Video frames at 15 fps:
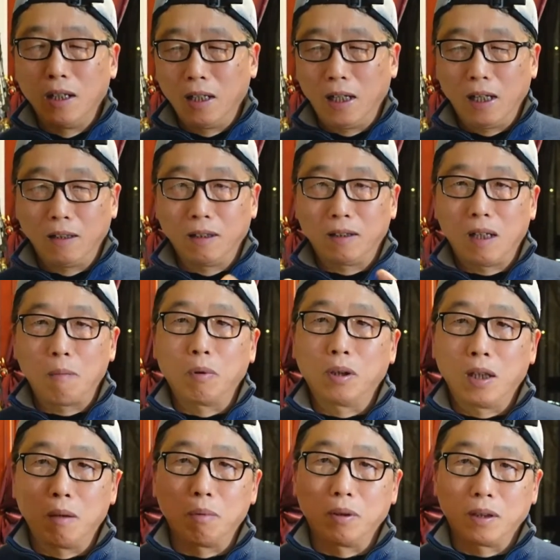and the double
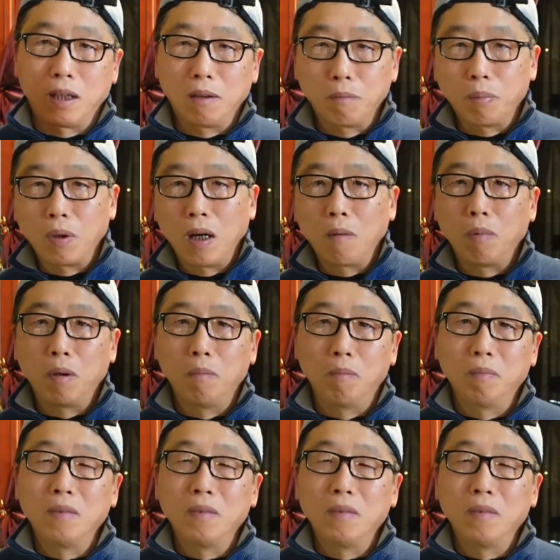tape has got a problem,